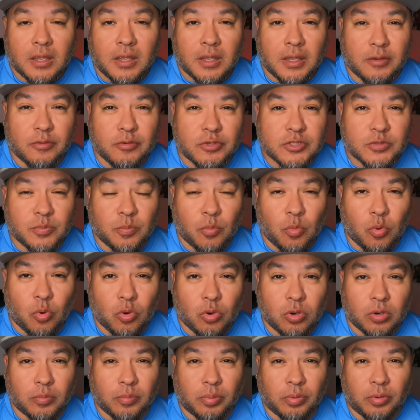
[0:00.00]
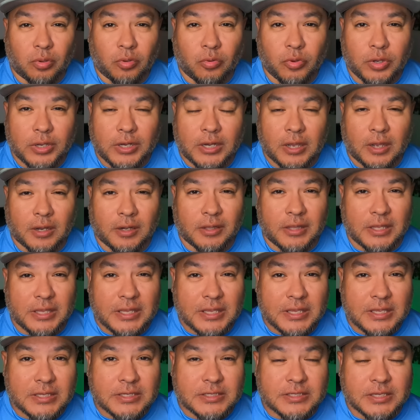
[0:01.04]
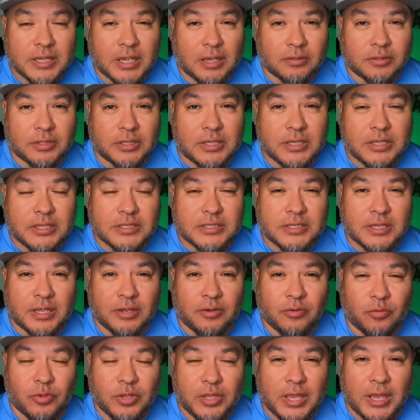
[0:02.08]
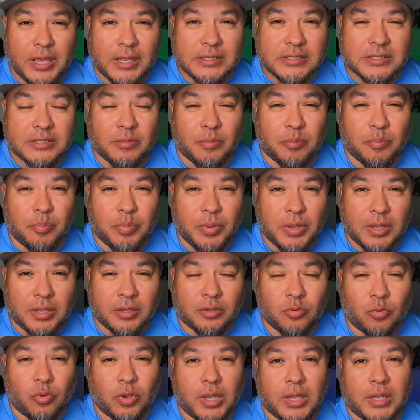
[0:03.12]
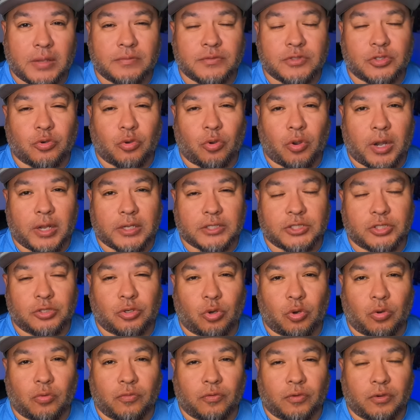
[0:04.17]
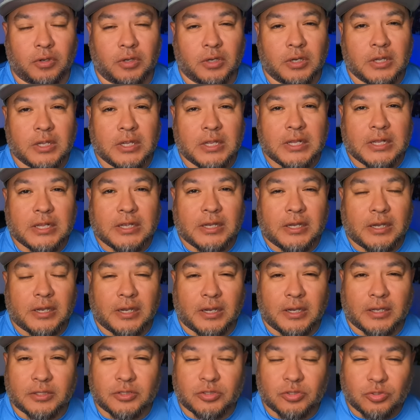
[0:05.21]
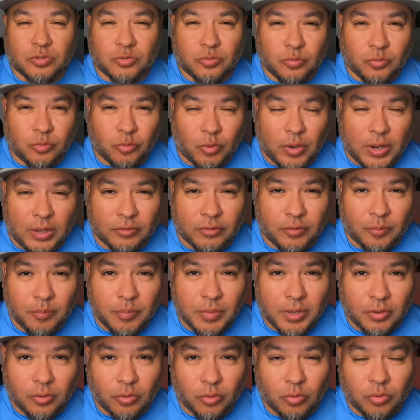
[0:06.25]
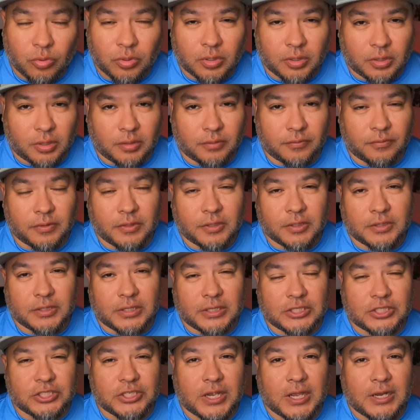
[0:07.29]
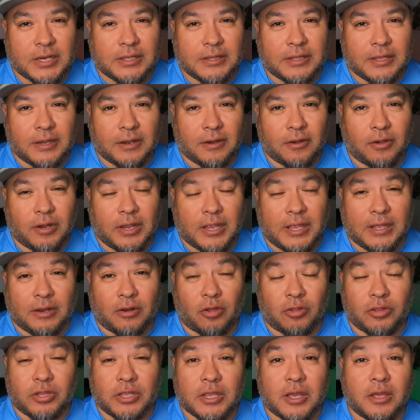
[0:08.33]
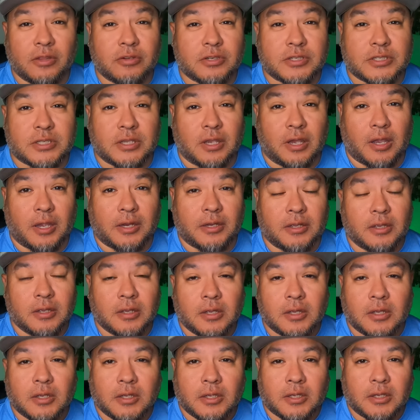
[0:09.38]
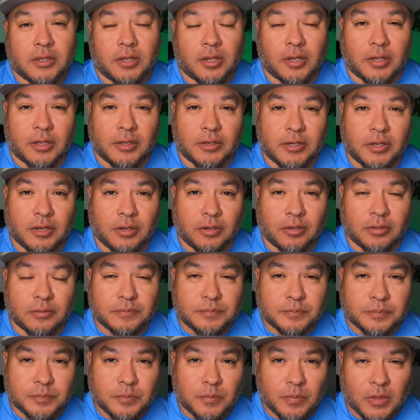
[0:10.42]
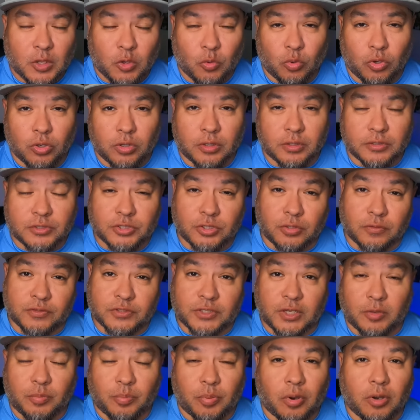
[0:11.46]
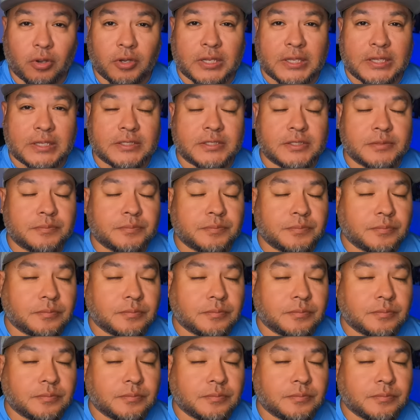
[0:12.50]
it was more blowing out of the east, southeast, and we had some big waves crashing over uh, around the middle of the jetty there. And on the other side, uh, near where Surfside Park is,